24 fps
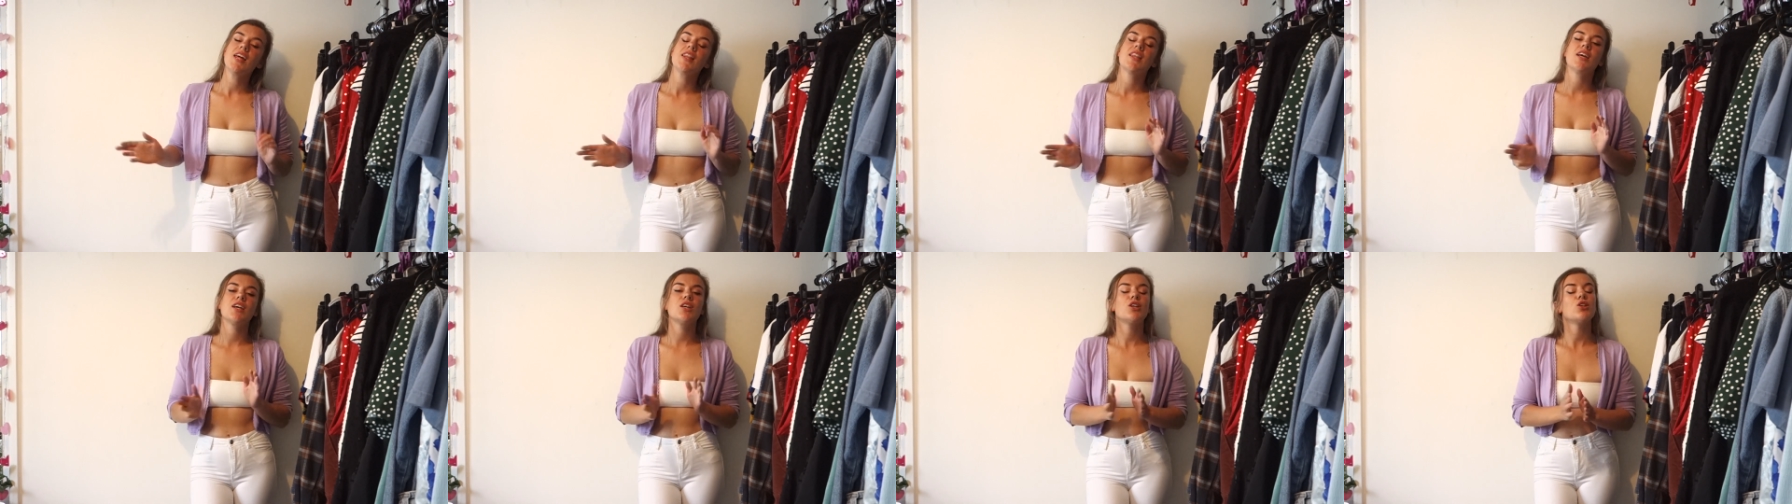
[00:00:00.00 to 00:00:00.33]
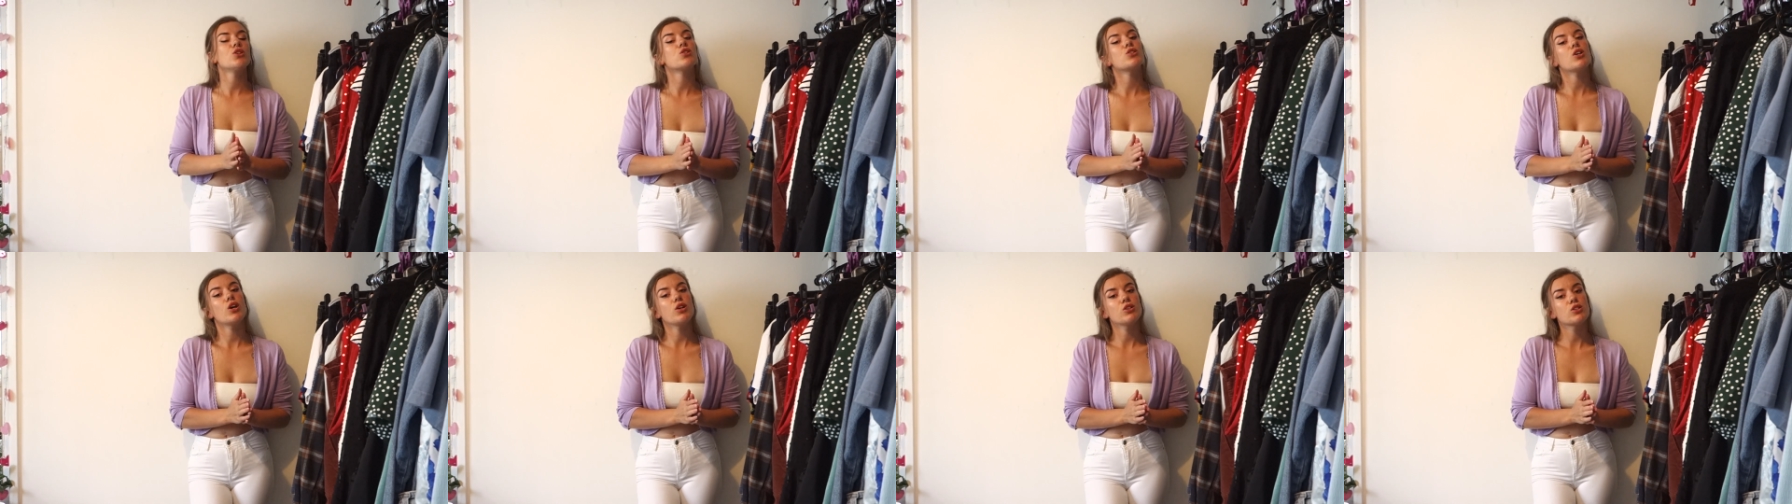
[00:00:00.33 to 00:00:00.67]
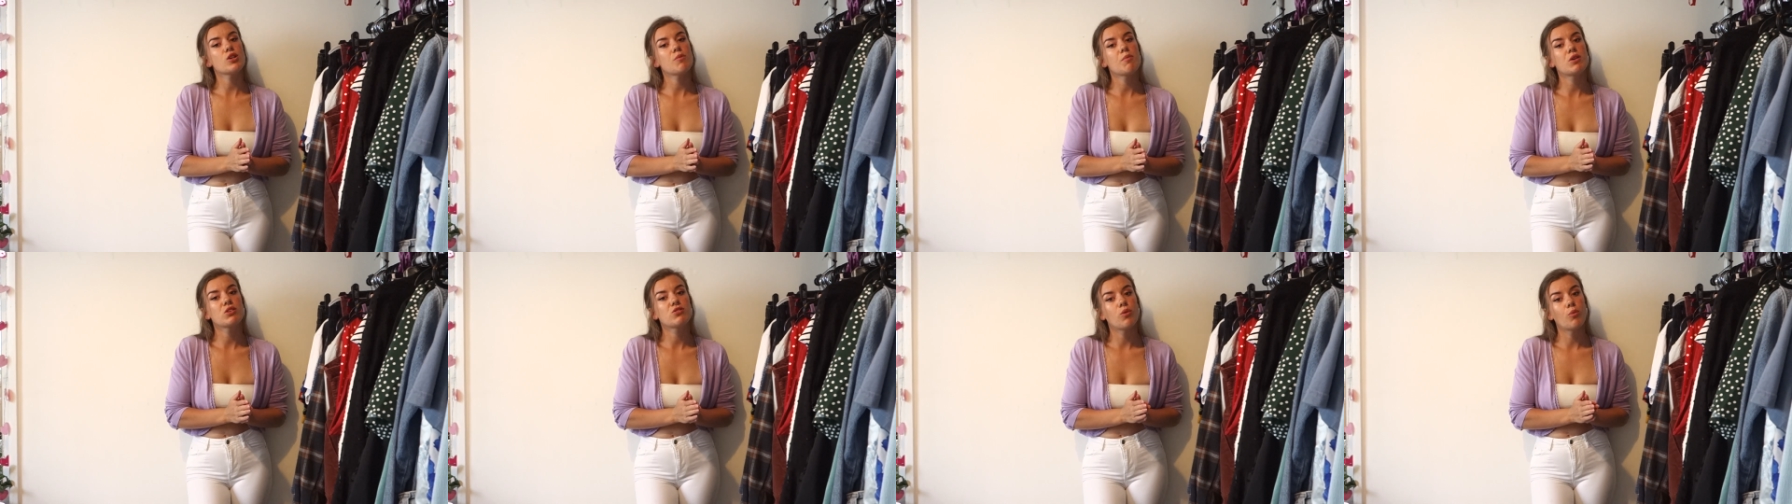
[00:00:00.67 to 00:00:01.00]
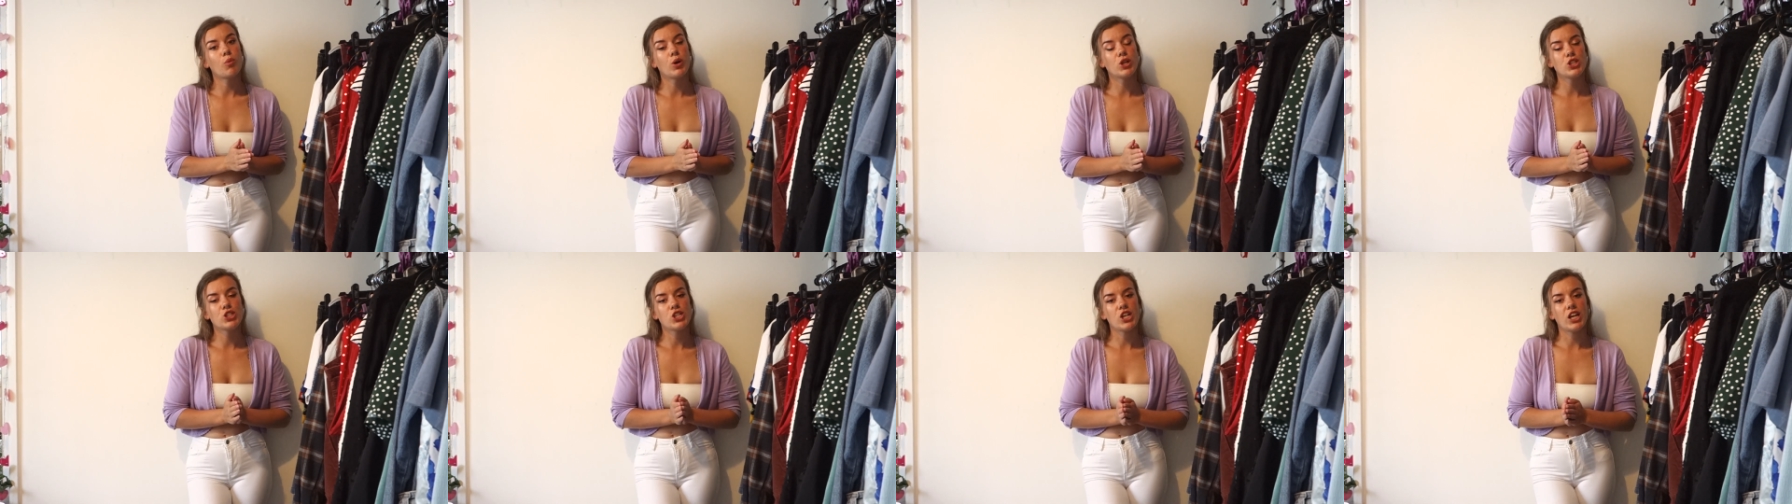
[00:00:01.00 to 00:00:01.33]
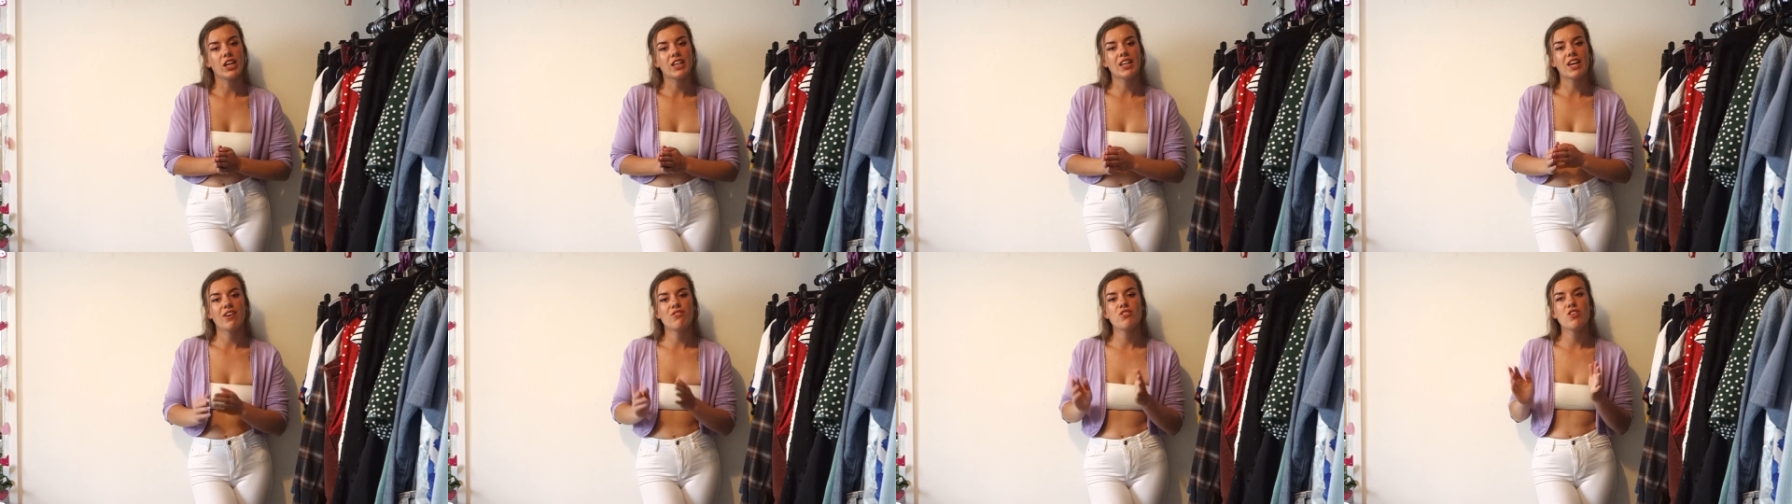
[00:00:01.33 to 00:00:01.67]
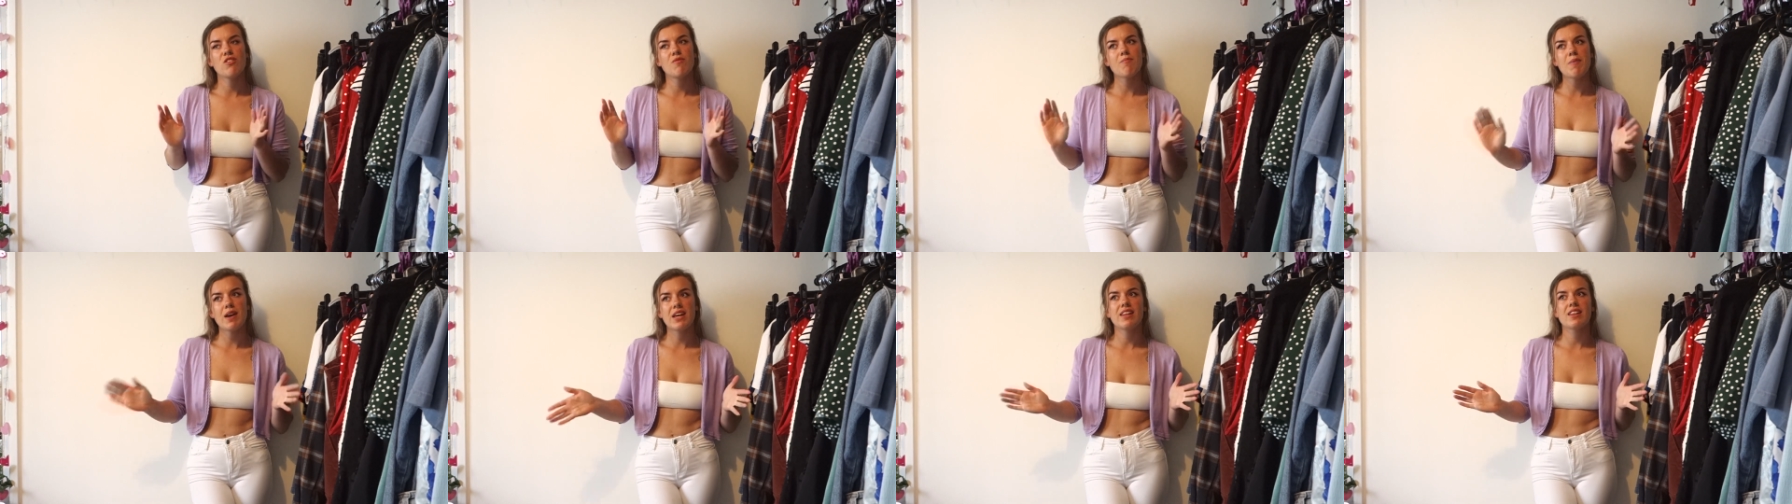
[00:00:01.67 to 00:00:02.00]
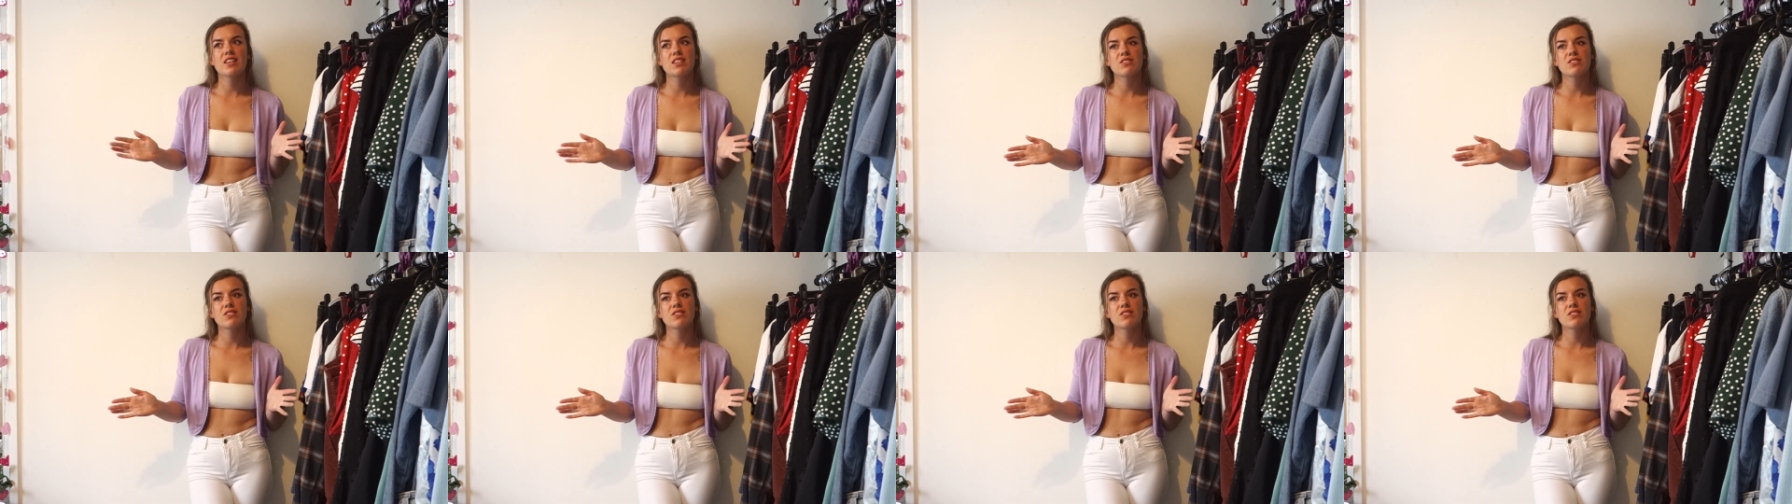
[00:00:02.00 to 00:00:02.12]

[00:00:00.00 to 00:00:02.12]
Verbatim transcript: Thank you so so much for watching. If you've made it